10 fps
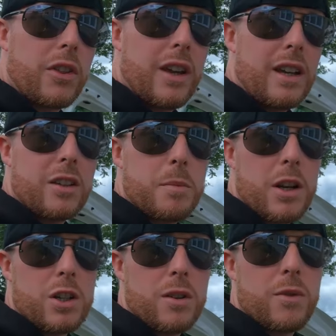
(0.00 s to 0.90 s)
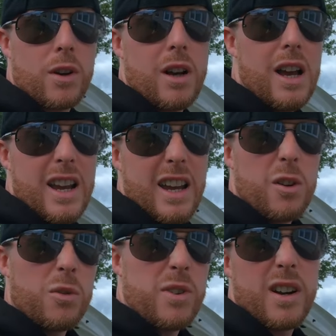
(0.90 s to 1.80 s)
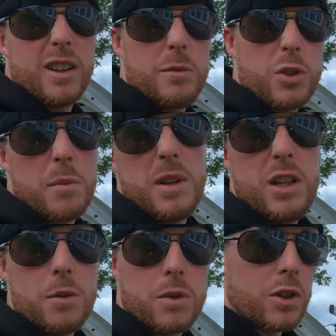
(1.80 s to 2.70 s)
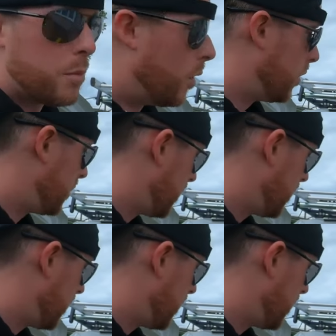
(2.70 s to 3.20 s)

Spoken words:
thing, especially for, you know, fairly sort of medium to smaller